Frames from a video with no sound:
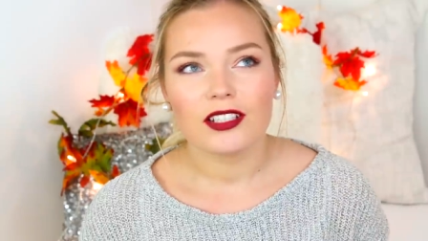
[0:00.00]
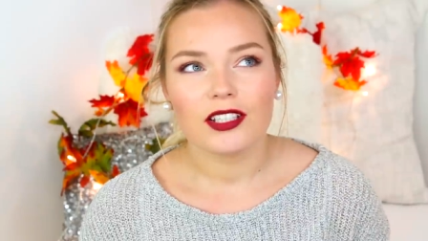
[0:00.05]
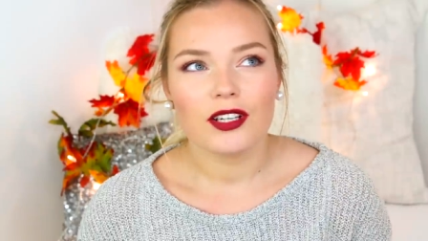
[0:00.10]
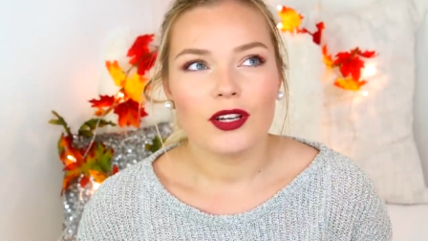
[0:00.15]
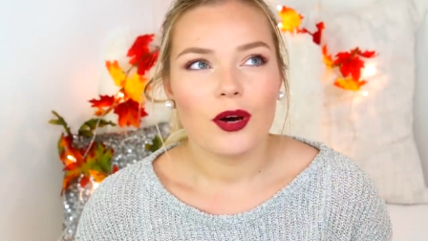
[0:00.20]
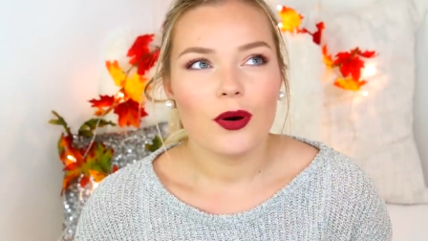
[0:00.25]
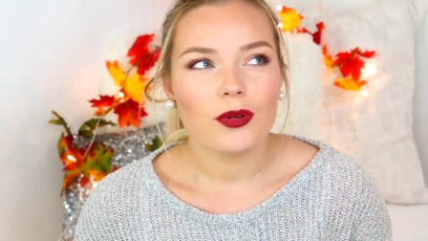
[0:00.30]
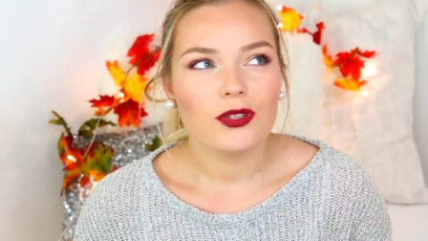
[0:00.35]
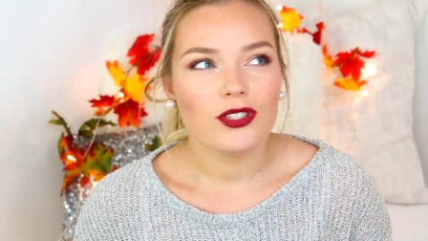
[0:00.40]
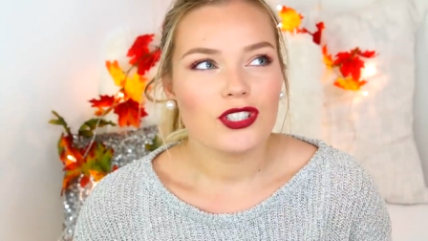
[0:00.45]
you
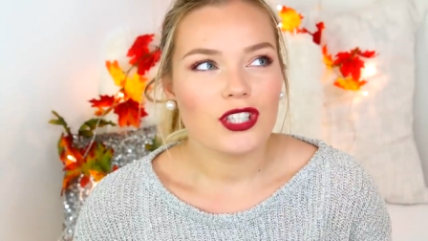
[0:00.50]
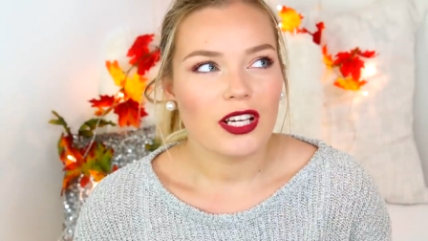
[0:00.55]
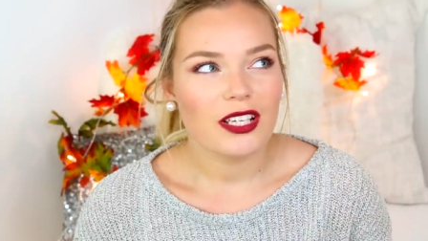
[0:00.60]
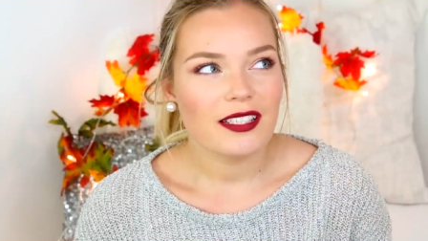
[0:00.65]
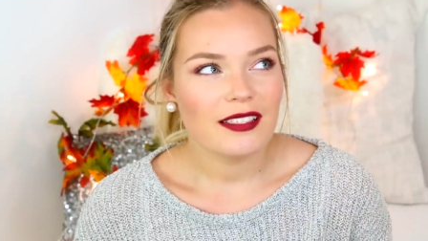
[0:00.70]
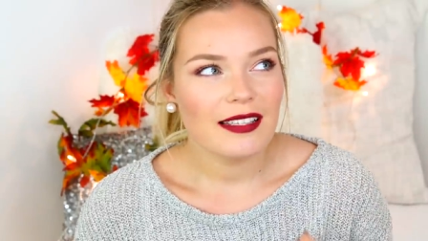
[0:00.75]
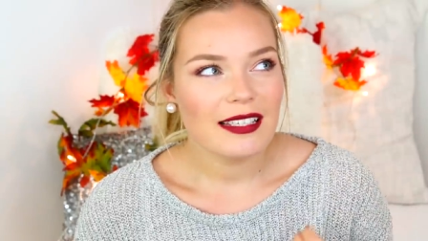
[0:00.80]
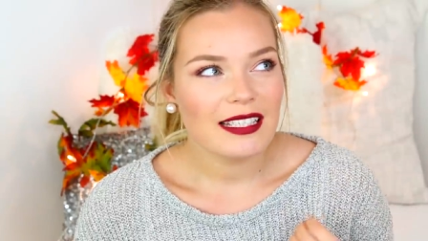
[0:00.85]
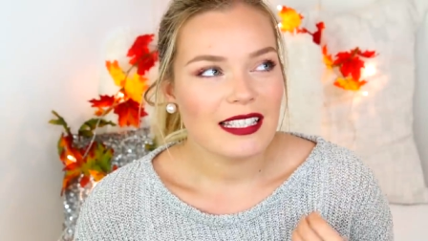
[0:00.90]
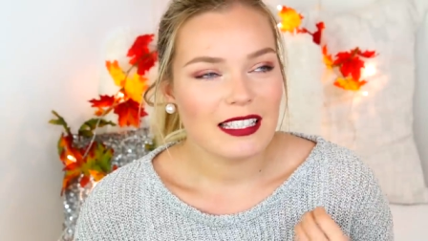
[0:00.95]
know
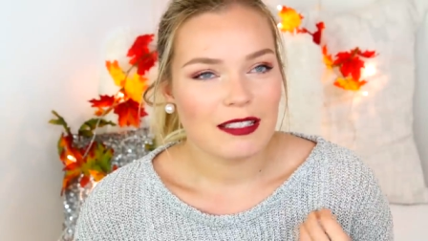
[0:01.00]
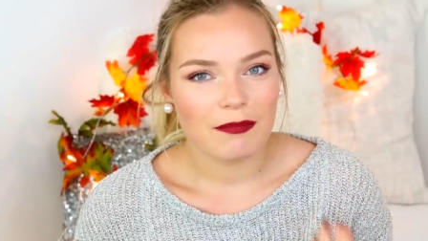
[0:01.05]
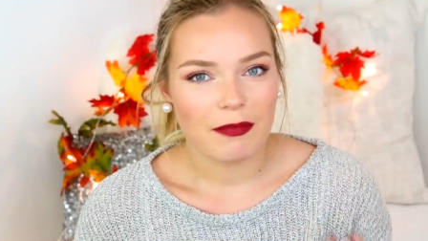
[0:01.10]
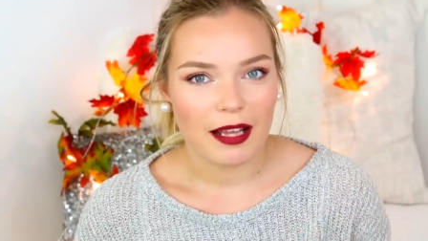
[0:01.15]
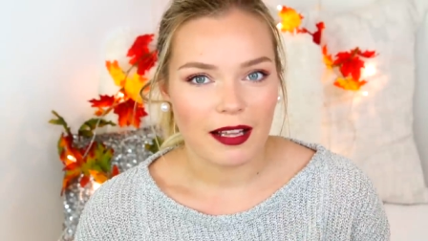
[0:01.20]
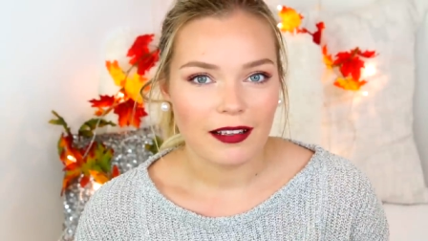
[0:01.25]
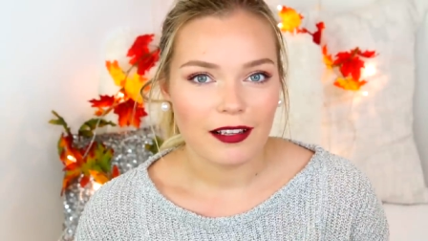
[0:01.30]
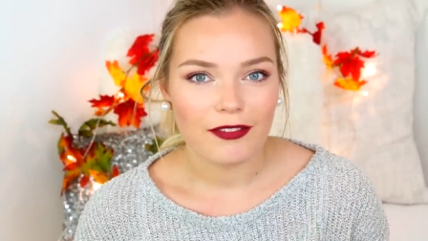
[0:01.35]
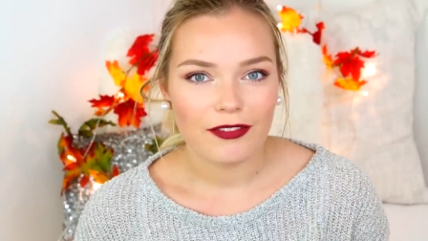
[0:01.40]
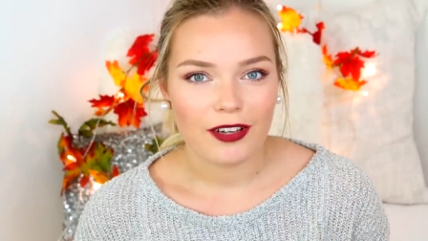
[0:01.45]
just the
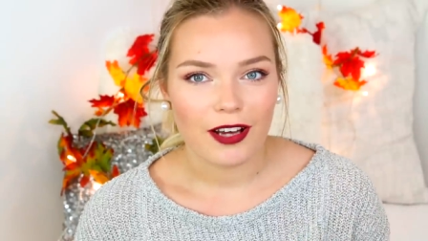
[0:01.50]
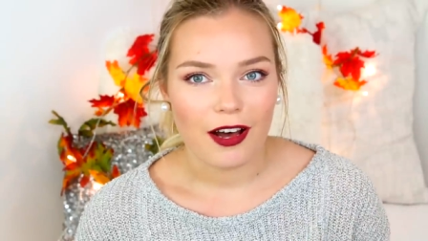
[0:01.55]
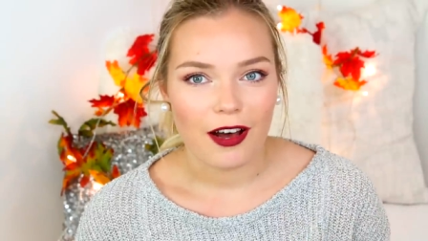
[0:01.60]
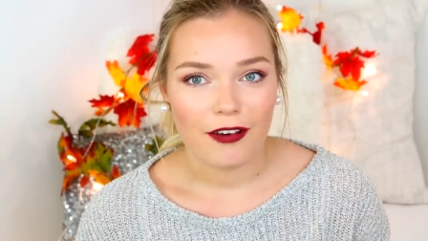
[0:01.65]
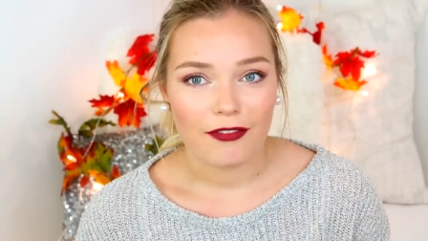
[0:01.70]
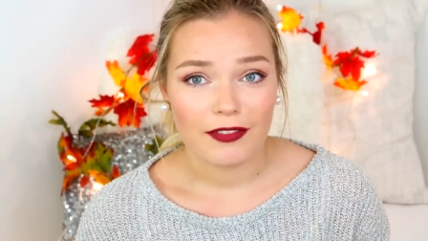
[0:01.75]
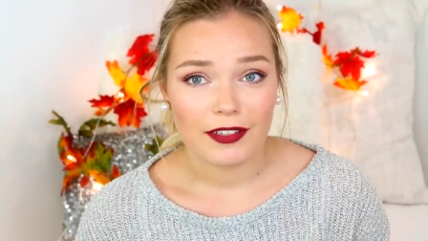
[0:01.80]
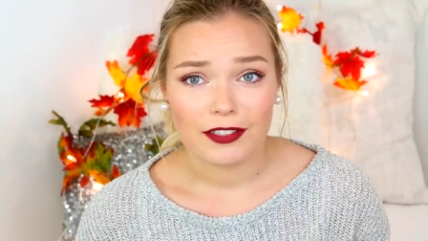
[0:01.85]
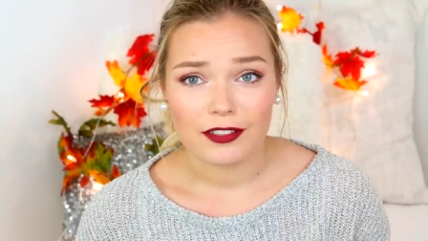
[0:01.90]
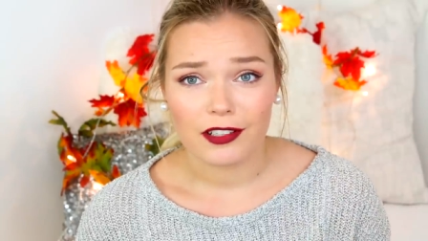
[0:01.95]
smell of
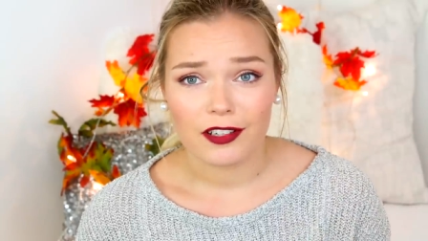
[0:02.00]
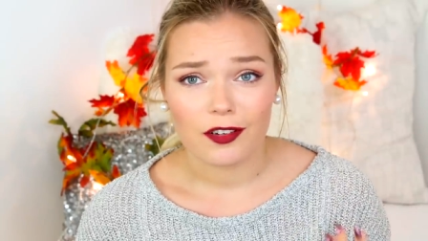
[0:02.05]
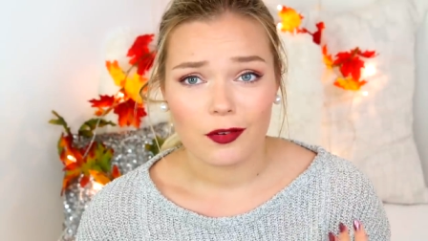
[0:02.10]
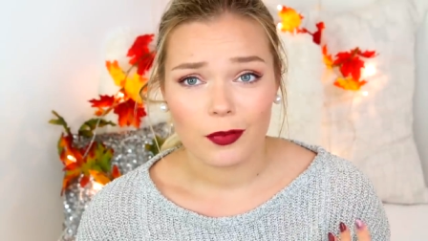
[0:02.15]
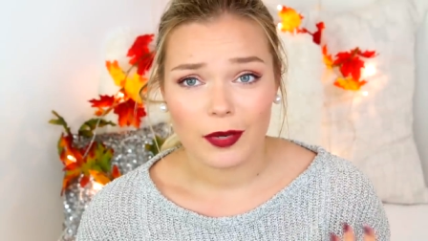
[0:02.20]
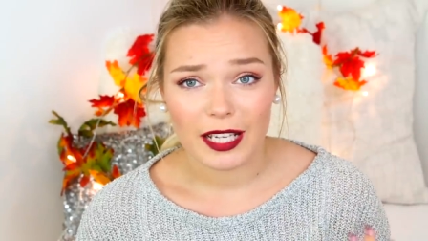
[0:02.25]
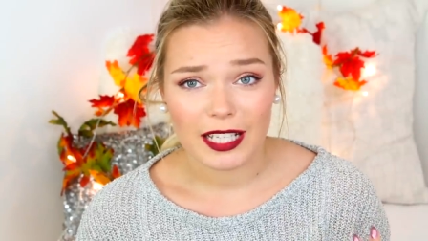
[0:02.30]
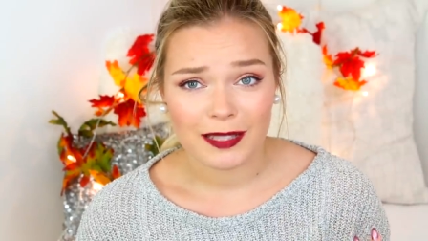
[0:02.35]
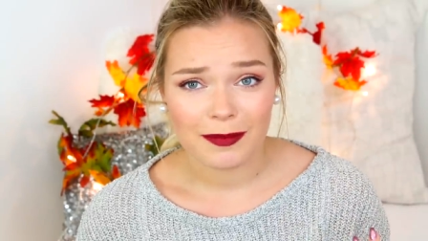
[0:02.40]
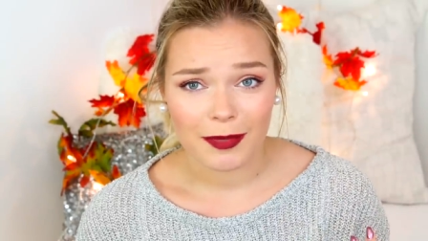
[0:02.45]
coffee sort of
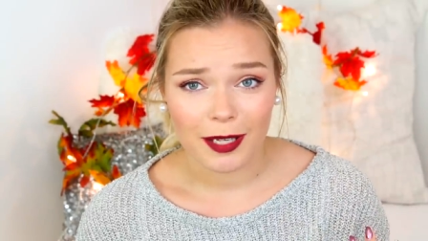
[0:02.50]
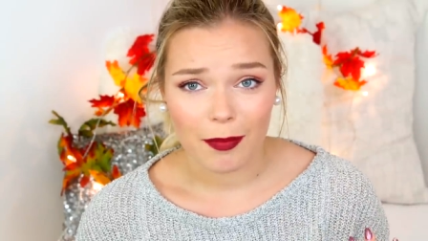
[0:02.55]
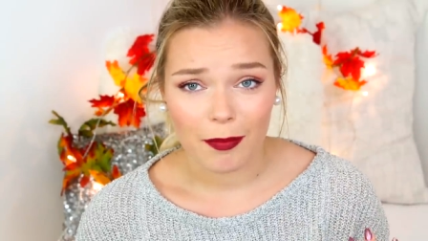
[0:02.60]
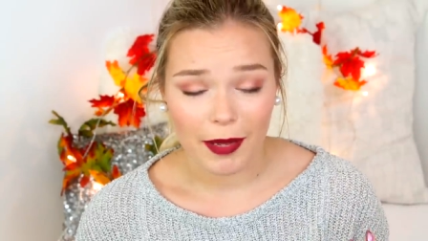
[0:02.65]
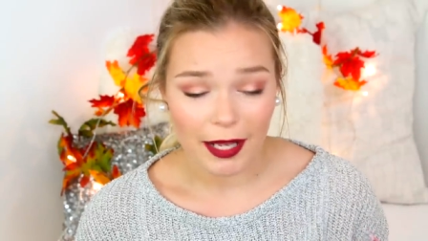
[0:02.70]
wakes me up